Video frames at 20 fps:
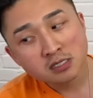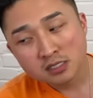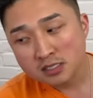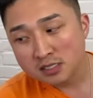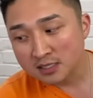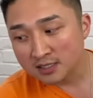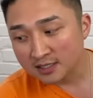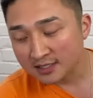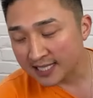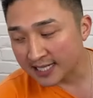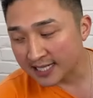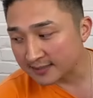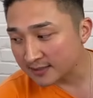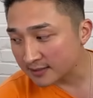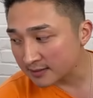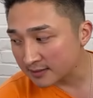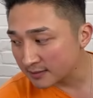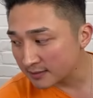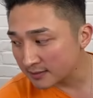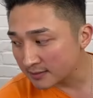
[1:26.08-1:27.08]
that's
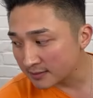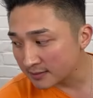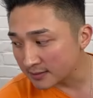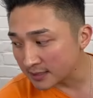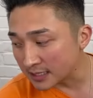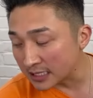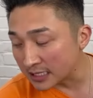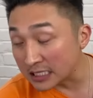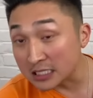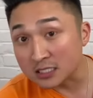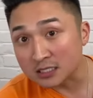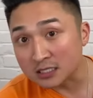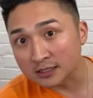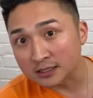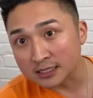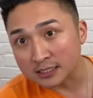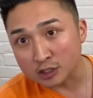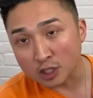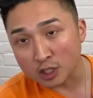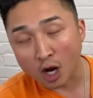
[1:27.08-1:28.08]
easily
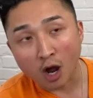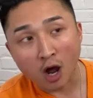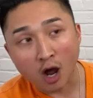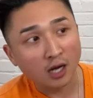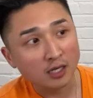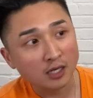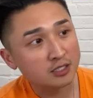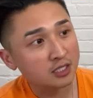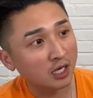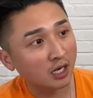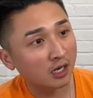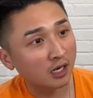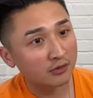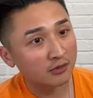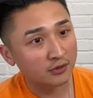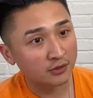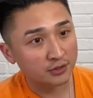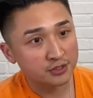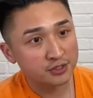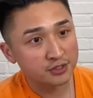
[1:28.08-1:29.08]
taught to
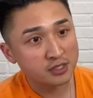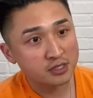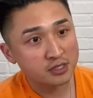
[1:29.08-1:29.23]
others